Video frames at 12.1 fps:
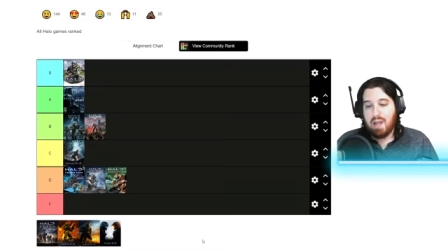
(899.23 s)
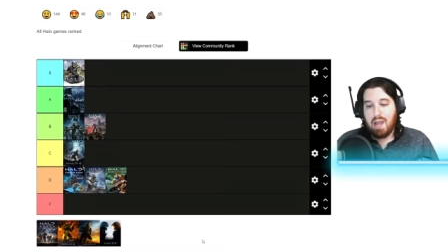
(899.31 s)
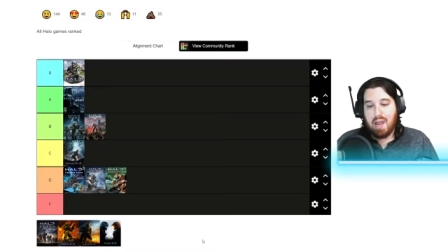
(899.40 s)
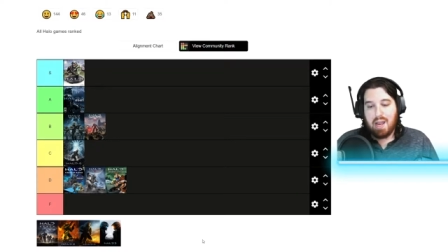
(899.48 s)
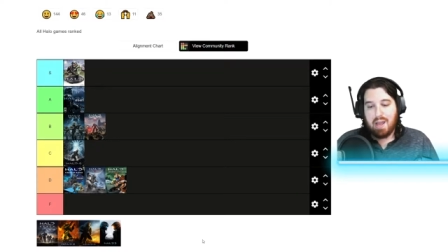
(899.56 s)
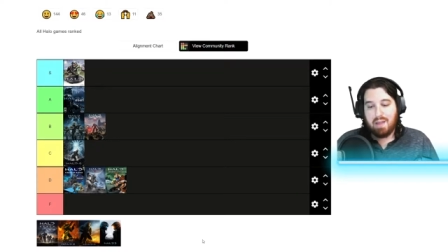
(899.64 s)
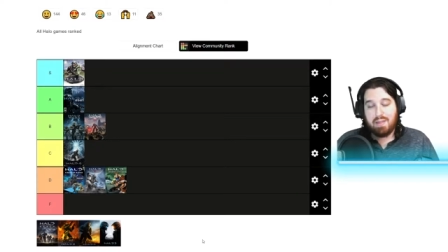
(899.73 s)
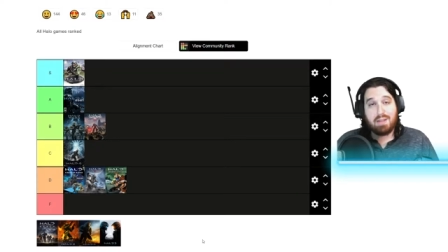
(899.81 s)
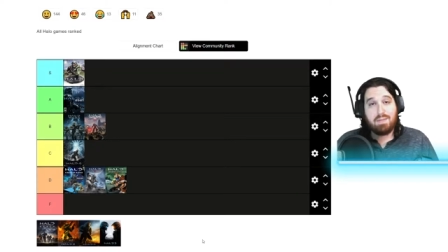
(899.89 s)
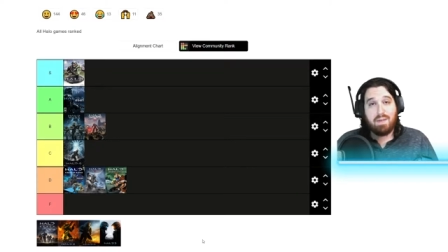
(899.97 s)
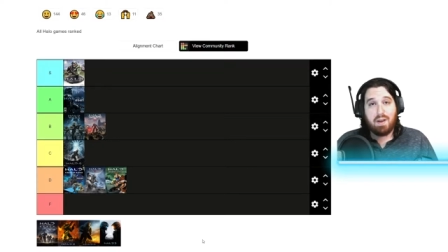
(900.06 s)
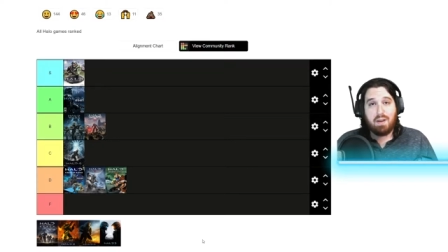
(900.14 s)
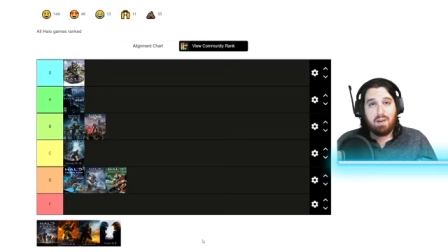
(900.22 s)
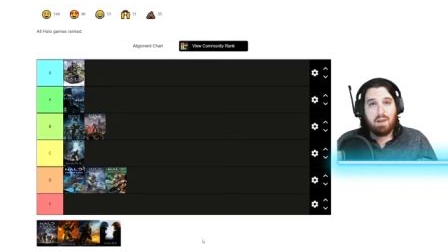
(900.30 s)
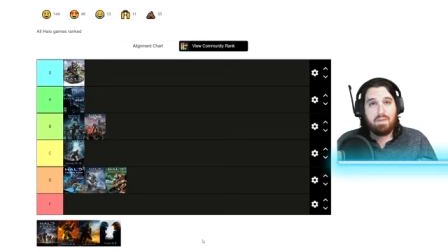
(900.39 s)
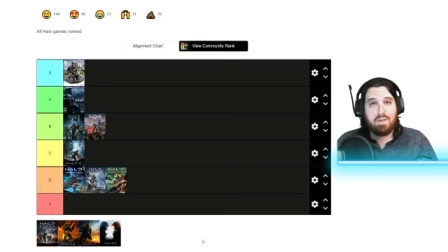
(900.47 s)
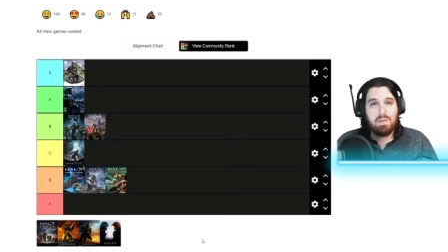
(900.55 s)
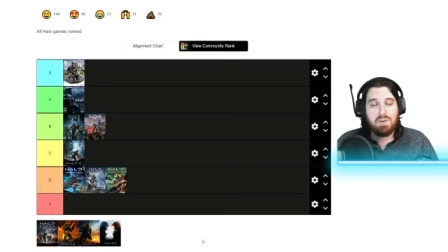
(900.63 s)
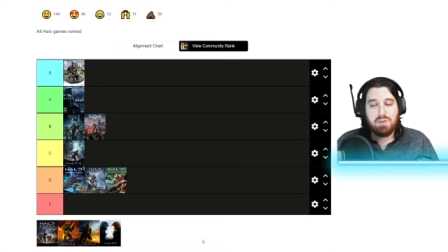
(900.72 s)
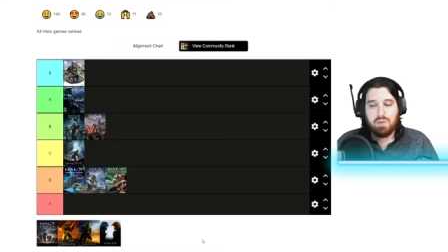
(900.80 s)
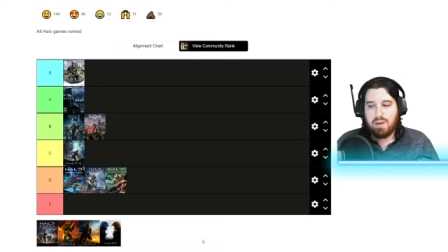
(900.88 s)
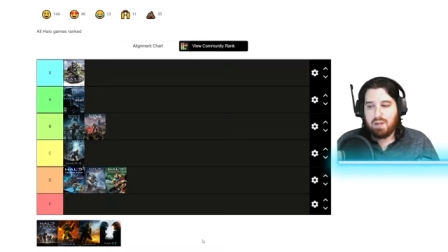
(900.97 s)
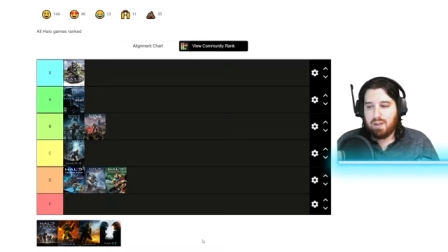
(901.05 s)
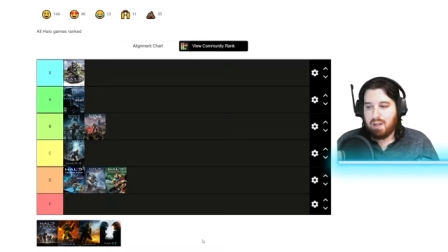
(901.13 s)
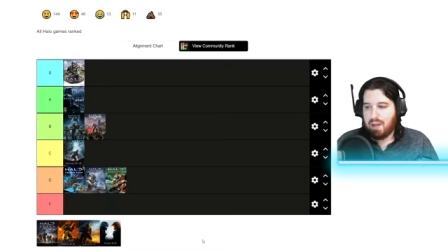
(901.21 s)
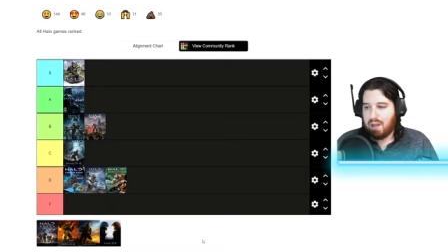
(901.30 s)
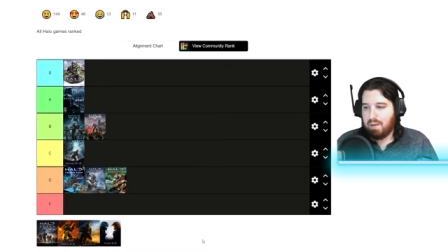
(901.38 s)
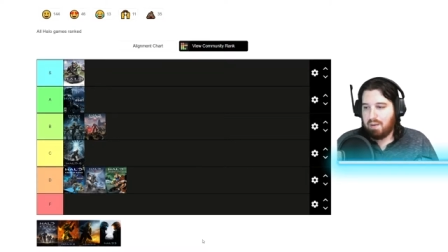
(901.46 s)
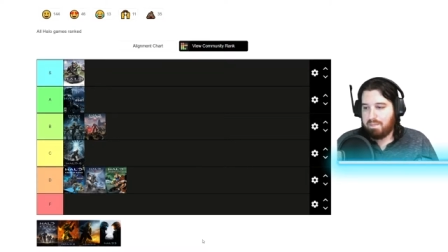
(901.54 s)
and that's fine if you enjoyed it. Uh,